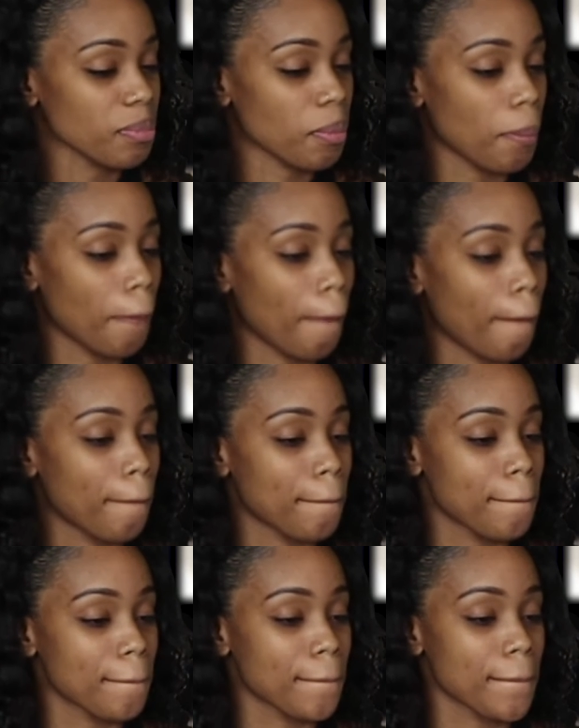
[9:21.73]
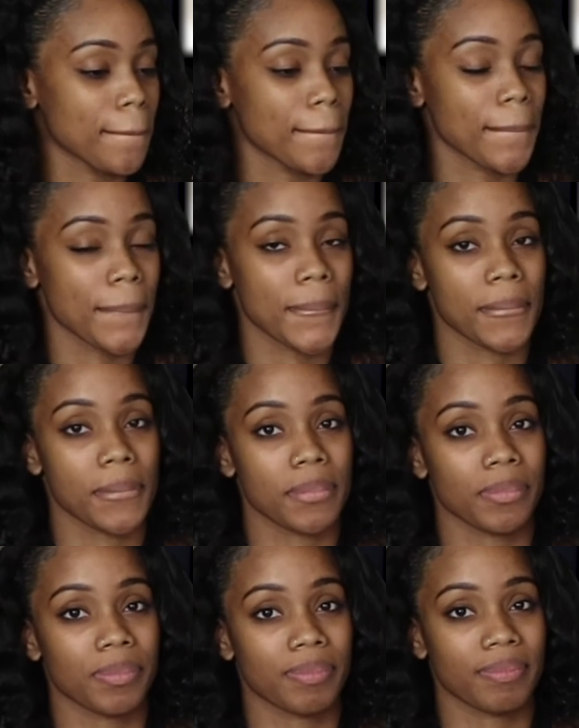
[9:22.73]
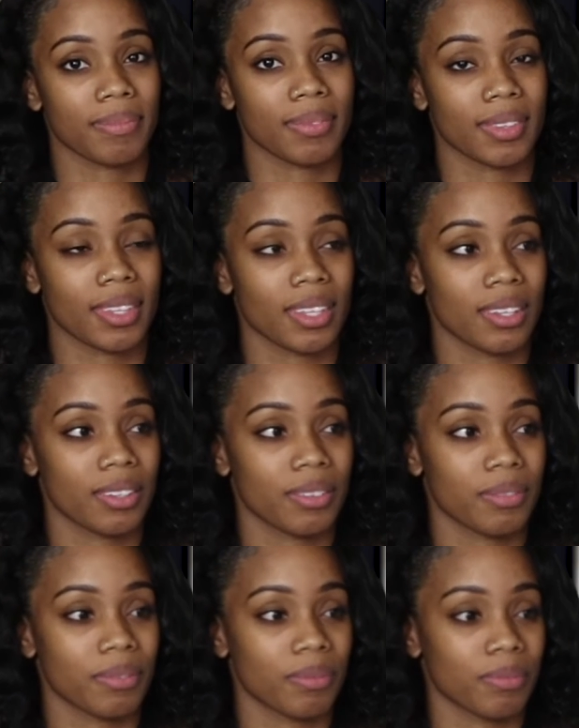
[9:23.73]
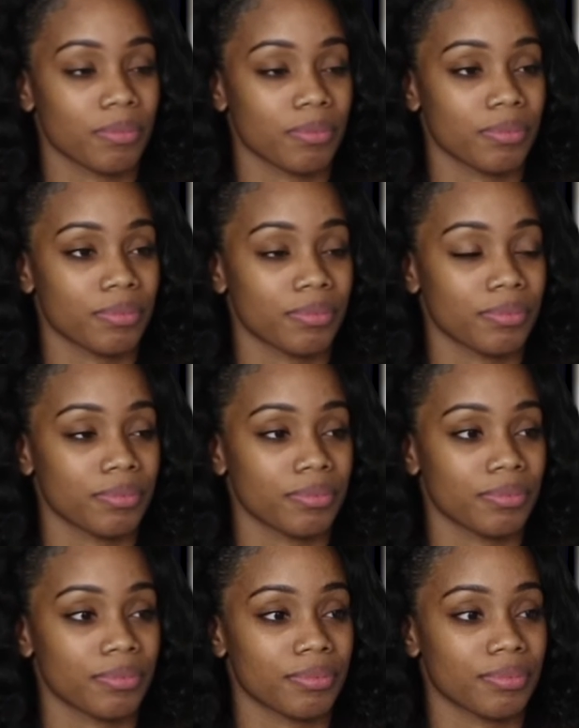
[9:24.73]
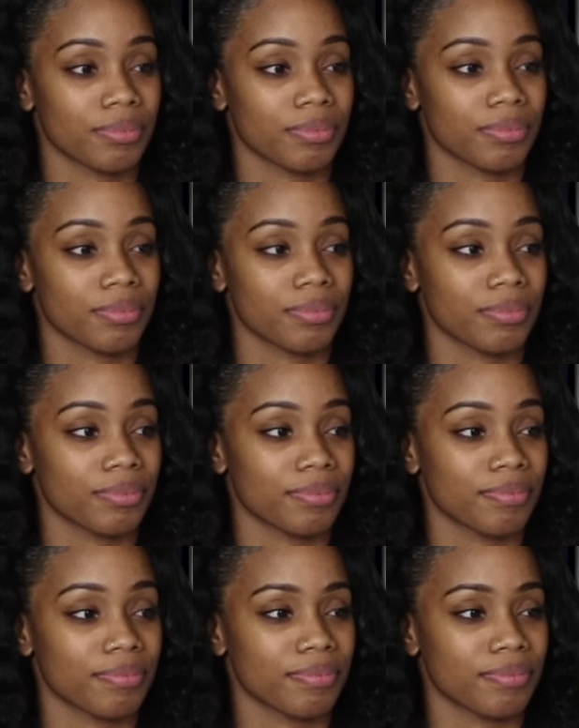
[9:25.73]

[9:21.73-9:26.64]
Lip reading: No words are spoken by the person on screen.